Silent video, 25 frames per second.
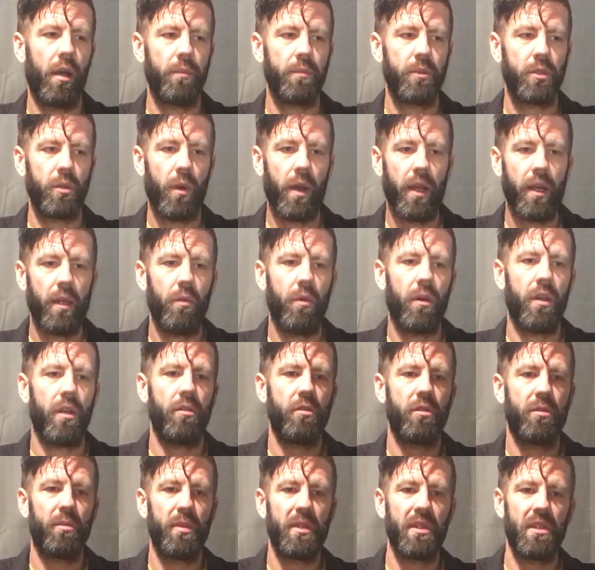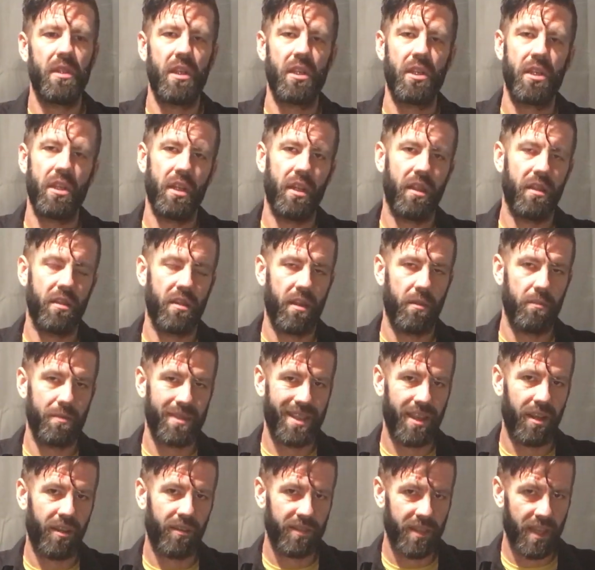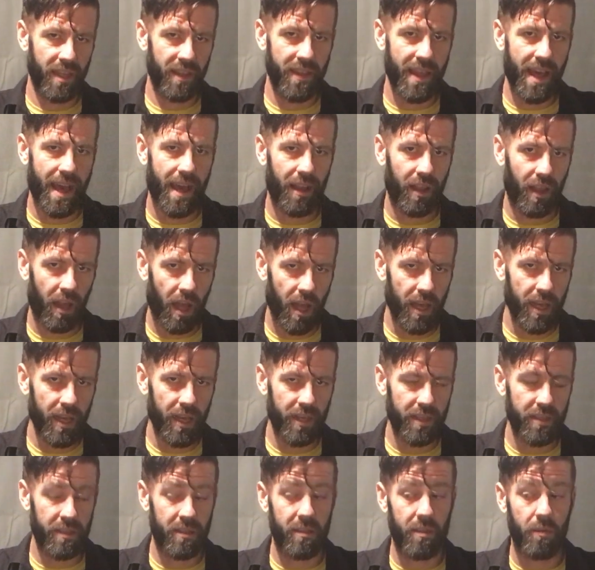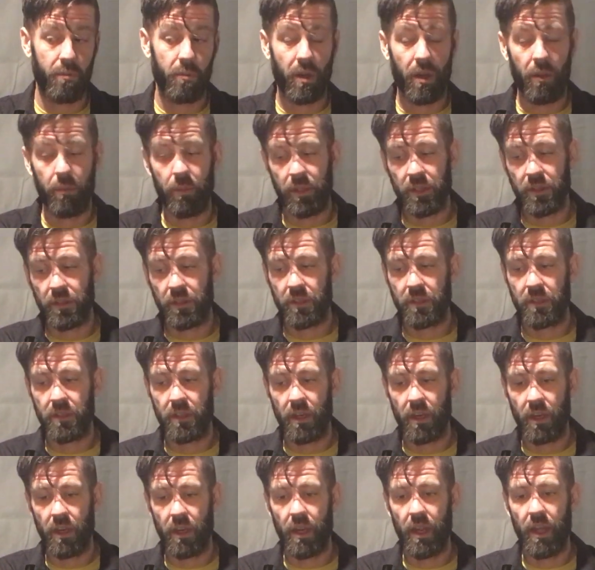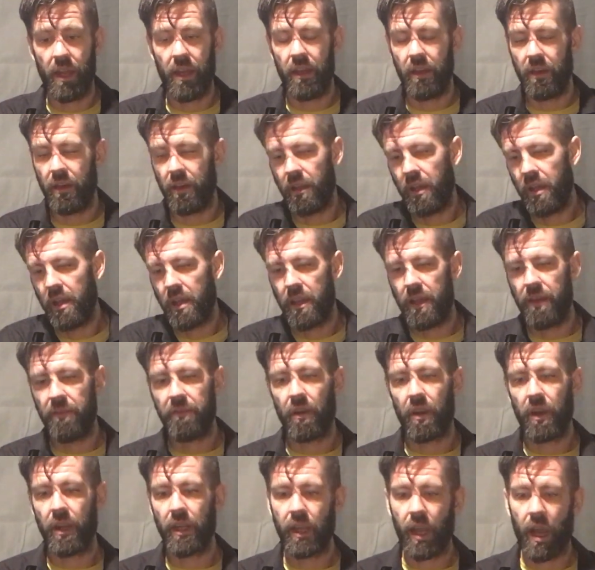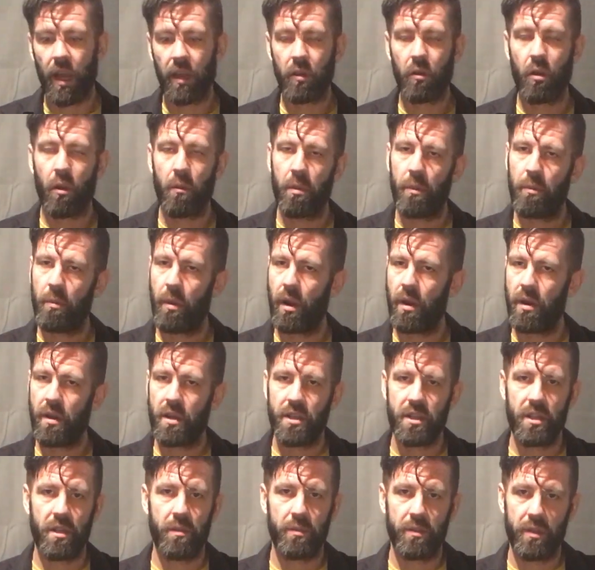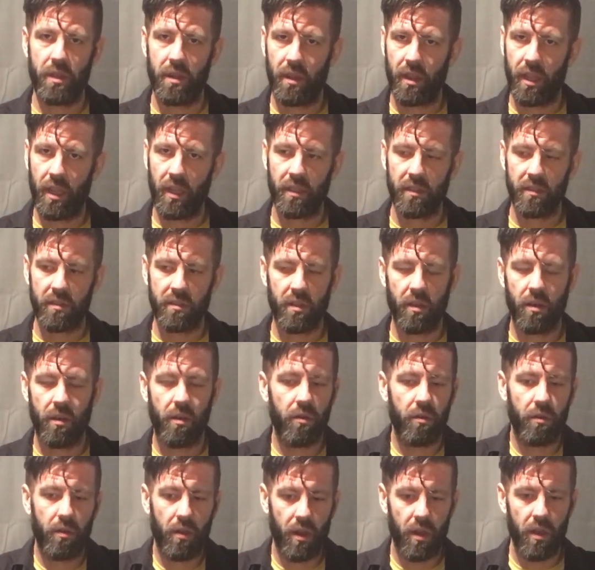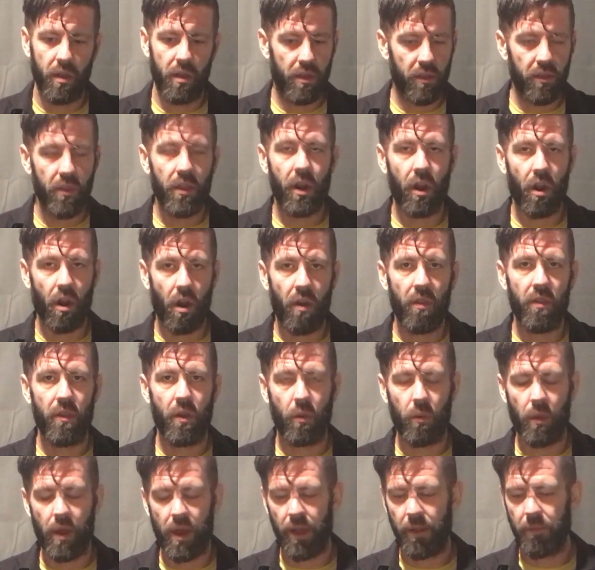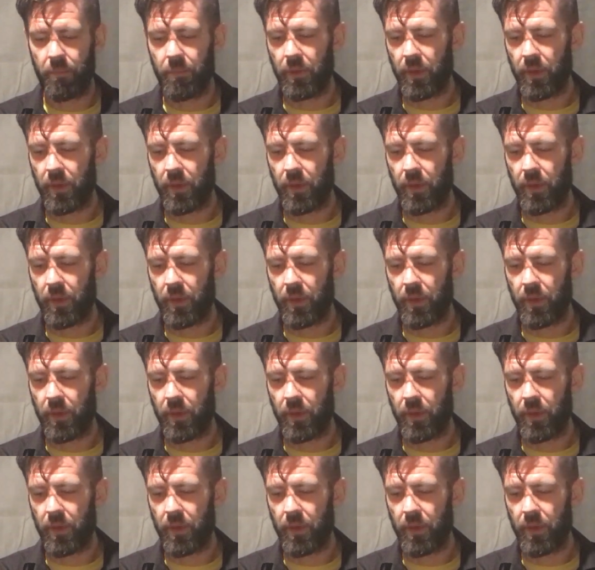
So anyone who's positioning themselves in that light is someone I'm interested in, and they've already got corporate partnerships and things, so they're on their way.